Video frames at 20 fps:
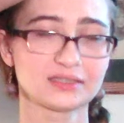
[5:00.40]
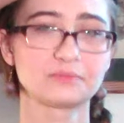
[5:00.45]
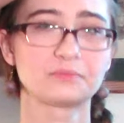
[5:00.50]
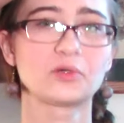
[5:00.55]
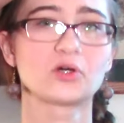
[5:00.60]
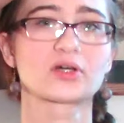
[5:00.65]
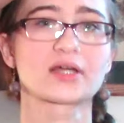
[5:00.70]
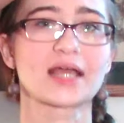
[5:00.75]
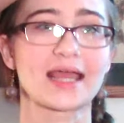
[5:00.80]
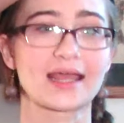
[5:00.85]

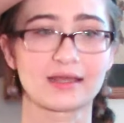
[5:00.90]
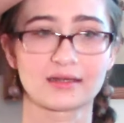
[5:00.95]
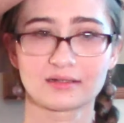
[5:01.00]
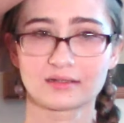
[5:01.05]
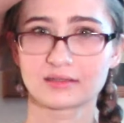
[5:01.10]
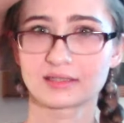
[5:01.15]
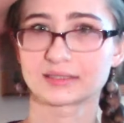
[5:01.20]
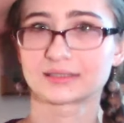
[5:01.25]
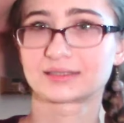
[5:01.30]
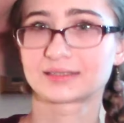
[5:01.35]
book and
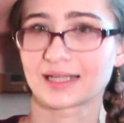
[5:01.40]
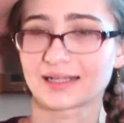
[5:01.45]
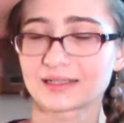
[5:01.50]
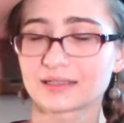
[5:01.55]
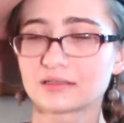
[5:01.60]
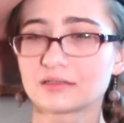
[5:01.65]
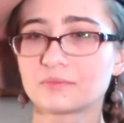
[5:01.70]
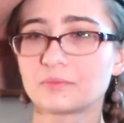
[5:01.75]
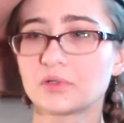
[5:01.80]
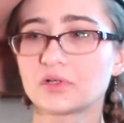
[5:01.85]
the
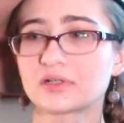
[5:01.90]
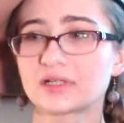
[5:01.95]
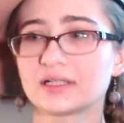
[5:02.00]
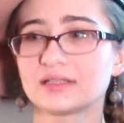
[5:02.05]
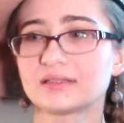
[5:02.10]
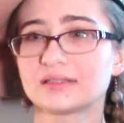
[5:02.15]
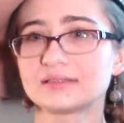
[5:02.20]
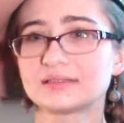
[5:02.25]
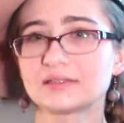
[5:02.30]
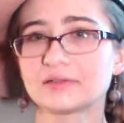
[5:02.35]
second book
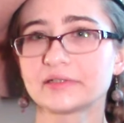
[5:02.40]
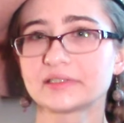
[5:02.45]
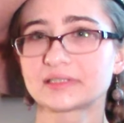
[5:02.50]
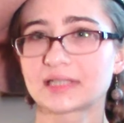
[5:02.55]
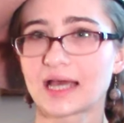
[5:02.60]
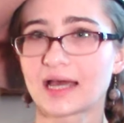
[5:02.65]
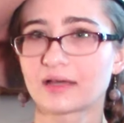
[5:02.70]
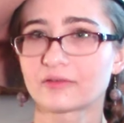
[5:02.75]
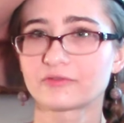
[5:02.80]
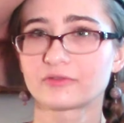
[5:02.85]
in the series, A
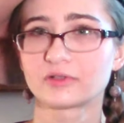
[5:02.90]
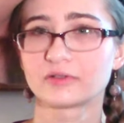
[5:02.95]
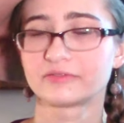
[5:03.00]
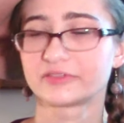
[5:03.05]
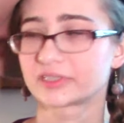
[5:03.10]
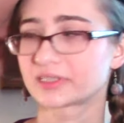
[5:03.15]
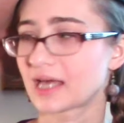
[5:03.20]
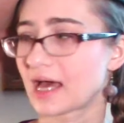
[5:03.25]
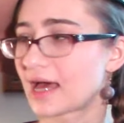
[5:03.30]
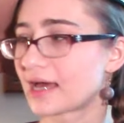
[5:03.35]
Hatful of
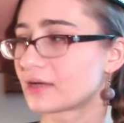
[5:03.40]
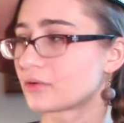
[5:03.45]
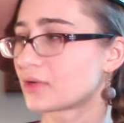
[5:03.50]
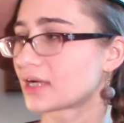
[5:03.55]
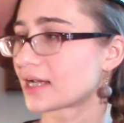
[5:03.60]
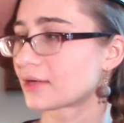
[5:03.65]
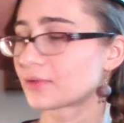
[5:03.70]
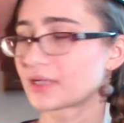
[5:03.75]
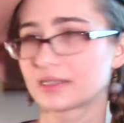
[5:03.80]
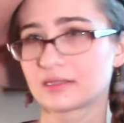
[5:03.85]
Sky, when
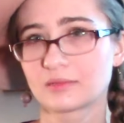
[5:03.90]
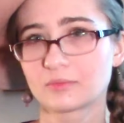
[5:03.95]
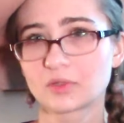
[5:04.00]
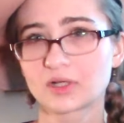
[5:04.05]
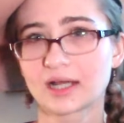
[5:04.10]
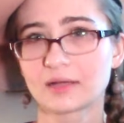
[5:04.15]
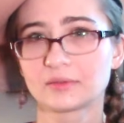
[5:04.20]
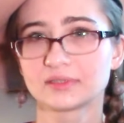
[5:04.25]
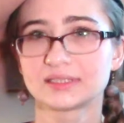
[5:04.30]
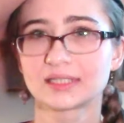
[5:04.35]
I read them when
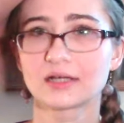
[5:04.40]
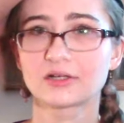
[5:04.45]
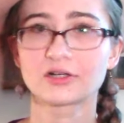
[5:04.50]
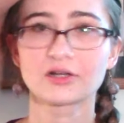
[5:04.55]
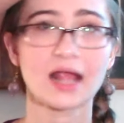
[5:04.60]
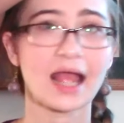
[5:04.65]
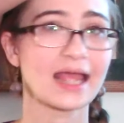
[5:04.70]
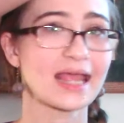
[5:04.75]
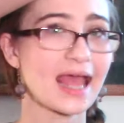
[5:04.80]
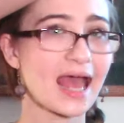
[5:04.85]
I was younger.
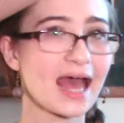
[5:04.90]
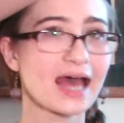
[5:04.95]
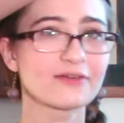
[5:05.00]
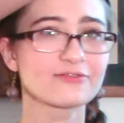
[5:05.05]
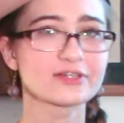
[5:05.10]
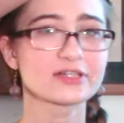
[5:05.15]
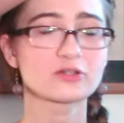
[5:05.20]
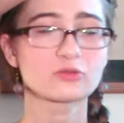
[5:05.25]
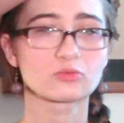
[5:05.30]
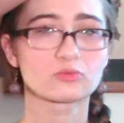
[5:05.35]
I
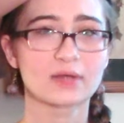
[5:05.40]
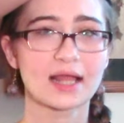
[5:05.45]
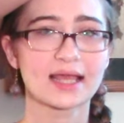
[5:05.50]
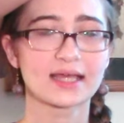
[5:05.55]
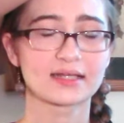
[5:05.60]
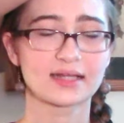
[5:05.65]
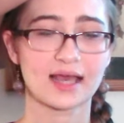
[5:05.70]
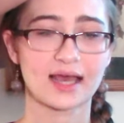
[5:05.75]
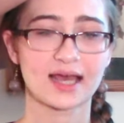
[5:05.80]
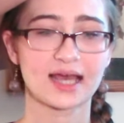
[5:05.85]
haven't
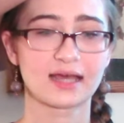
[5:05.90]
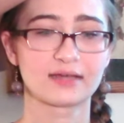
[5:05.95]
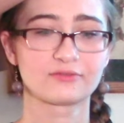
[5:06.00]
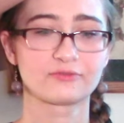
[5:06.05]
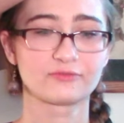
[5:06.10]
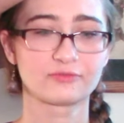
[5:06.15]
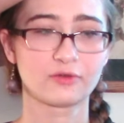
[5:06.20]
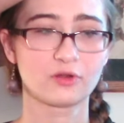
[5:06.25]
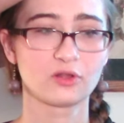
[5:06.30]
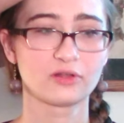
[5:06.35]
read A
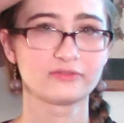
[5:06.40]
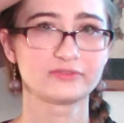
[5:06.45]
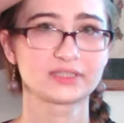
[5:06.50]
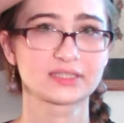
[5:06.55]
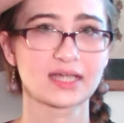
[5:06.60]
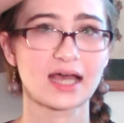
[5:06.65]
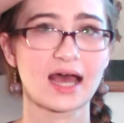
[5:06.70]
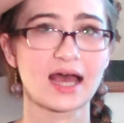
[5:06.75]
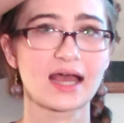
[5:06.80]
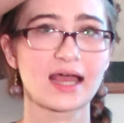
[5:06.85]
Hatful of
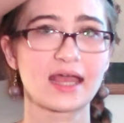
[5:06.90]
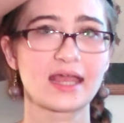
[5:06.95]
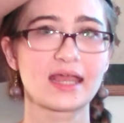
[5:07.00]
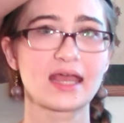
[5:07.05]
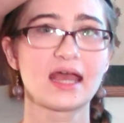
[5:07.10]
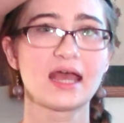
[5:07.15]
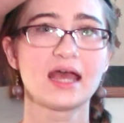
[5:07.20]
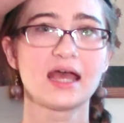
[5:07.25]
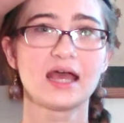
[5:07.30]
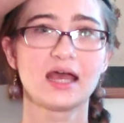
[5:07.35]

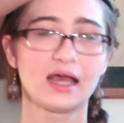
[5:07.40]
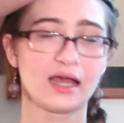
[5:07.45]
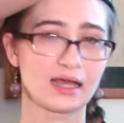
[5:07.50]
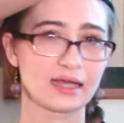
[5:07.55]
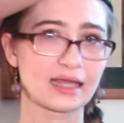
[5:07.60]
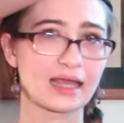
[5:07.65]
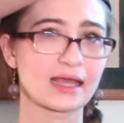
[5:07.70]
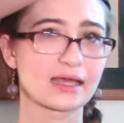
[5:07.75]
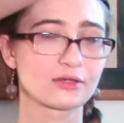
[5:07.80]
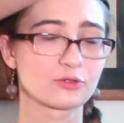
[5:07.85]
Sky
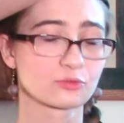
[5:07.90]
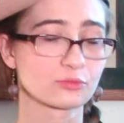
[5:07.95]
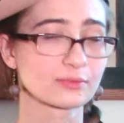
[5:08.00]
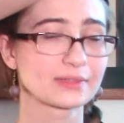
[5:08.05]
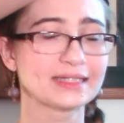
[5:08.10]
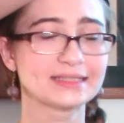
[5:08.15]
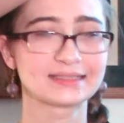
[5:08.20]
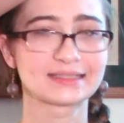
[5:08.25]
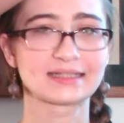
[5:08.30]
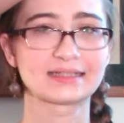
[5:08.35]
again
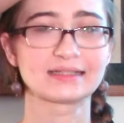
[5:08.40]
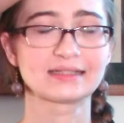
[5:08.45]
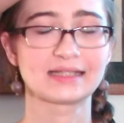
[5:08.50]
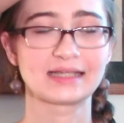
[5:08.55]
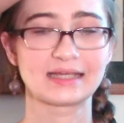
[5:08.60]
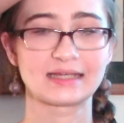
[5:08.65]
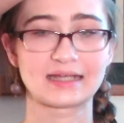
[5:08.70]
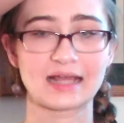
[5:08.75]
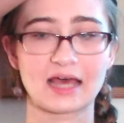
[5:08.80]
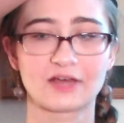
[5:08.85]

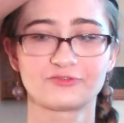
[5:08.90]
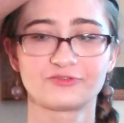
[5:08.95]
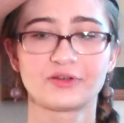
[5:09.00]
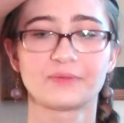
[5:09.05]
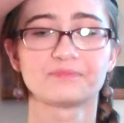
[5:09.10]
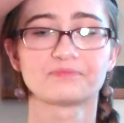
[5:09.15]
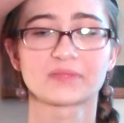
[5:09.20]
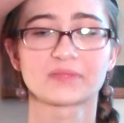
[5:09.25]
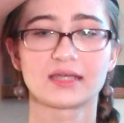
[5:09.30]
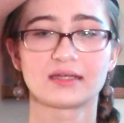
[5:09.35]
recently enough
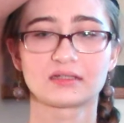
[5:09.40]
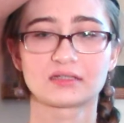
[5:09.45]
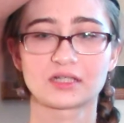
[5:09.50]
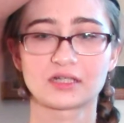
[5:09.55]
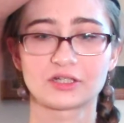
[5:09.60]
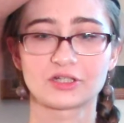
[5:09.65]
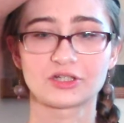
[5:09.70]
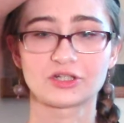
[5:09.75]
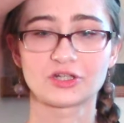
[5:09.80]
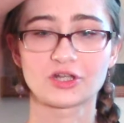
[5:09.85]

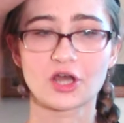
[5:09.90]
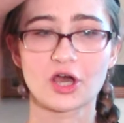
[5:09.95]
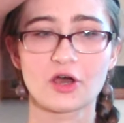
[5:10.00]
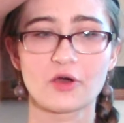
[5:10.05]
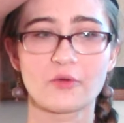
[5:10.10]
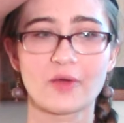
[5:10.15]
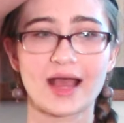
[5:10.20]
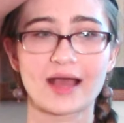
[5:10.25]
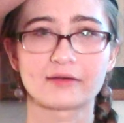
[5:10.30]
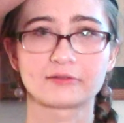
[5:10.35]
to
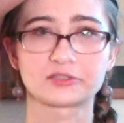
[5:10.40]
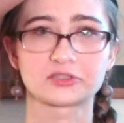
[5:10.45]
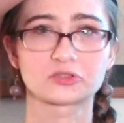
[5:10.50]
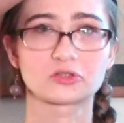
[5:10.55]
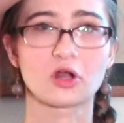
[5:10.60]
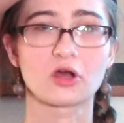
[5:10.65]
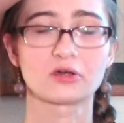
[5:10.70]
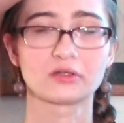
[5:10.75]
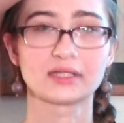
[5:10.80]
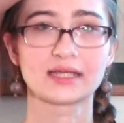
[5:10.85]
know how
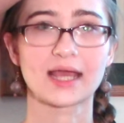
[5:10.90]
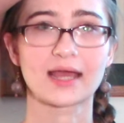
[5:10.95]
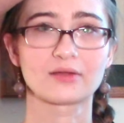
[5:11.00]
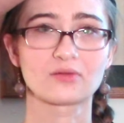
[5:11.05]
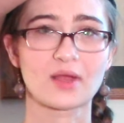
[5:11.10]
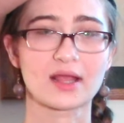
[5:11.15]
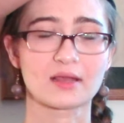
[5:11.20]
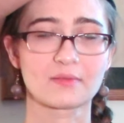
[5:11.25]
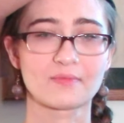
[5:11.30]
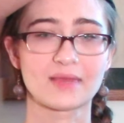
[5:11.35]
strongly I
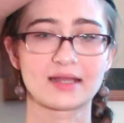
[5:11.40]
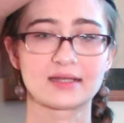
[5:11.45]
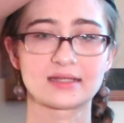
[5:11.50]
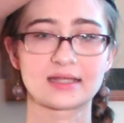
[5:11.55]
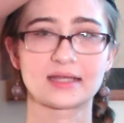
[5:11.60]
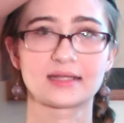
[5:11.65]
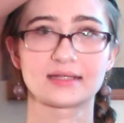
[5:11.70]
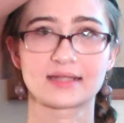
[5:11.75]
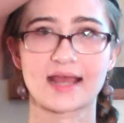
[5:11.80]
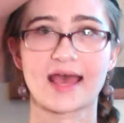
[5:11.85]
recommend
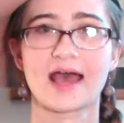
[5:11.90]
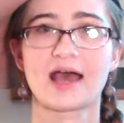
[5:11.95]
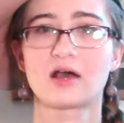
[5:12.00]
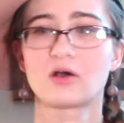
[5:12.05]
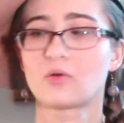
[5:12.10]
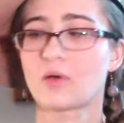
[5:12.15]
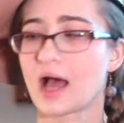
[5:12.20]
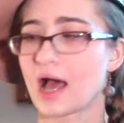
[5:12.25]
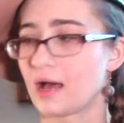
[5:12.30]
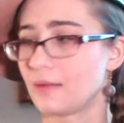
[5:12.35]
it
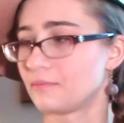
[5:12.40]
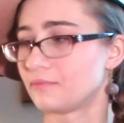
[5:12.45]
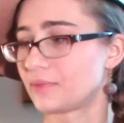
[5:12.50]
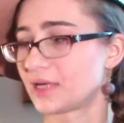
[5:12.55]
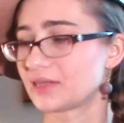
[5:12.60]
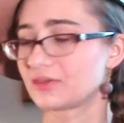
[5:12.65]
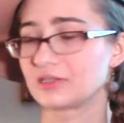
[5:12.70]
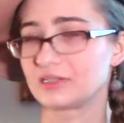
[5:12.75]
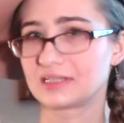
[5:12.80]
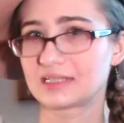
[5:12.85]
now, um,
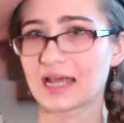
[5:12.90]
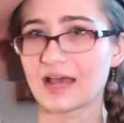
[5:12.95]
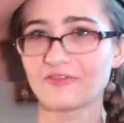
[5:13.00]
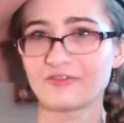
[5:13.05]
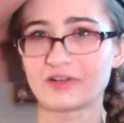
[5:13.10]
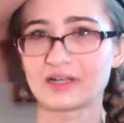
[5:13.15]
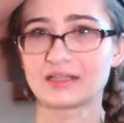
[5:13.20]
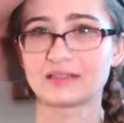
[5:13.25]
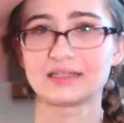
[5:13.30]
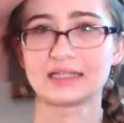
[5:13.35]
but
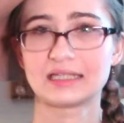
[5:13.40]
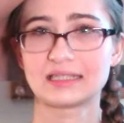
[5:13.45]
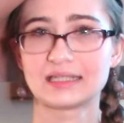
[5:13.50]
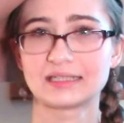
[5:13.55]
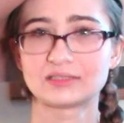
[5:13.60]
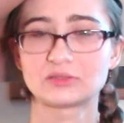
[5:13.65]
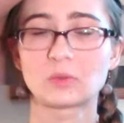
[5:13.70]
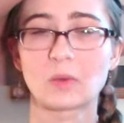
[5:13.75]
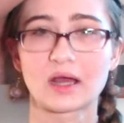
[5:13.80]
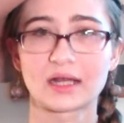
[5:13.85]
definitely
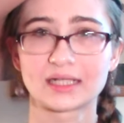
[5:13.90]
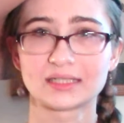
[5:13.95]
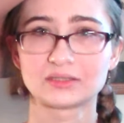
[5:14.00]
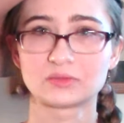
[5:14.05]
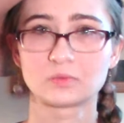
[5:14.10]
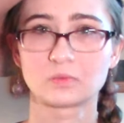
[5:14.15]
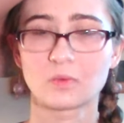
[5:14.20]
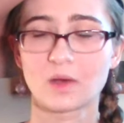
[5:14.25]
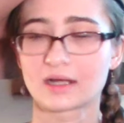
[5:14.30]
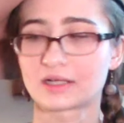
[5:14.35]
this one
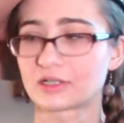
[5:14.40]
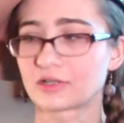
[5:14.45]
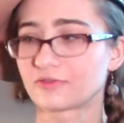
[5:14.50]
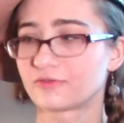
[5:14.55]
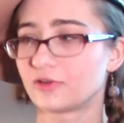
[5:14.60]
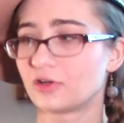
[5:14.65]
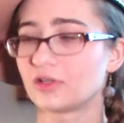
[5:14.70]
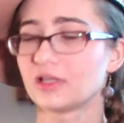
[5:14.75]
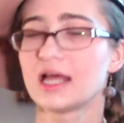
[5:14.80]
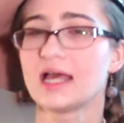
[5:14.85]
is
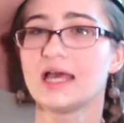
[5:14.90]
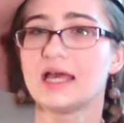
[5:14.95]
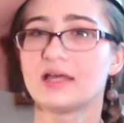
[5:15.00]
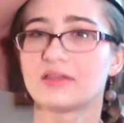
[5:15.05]
wonderful.